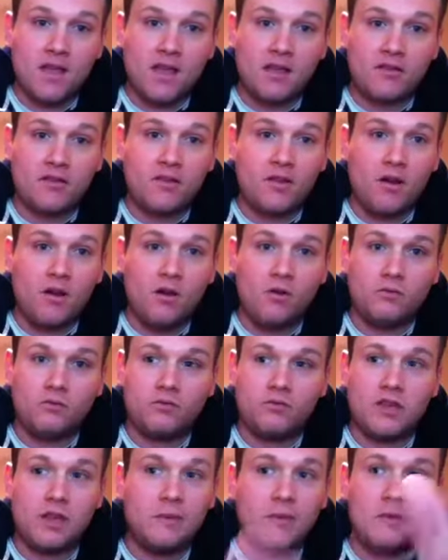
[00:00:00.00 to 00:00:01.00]
So
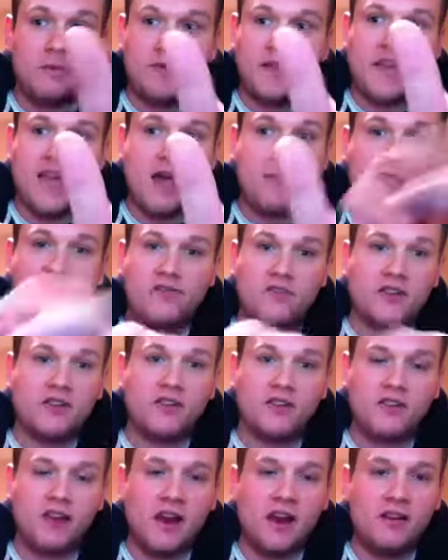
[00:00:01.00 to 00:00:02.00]
give me a PM if you're
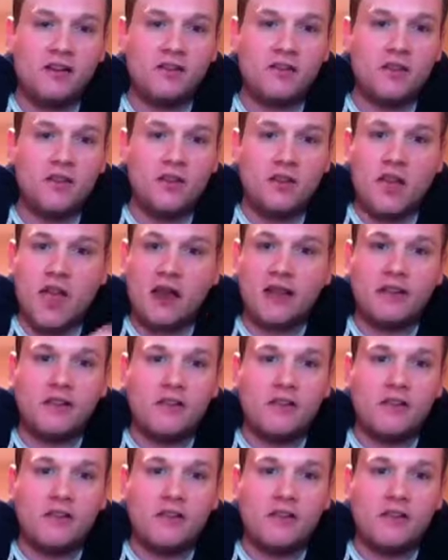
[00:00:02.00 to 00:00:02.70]
interested in any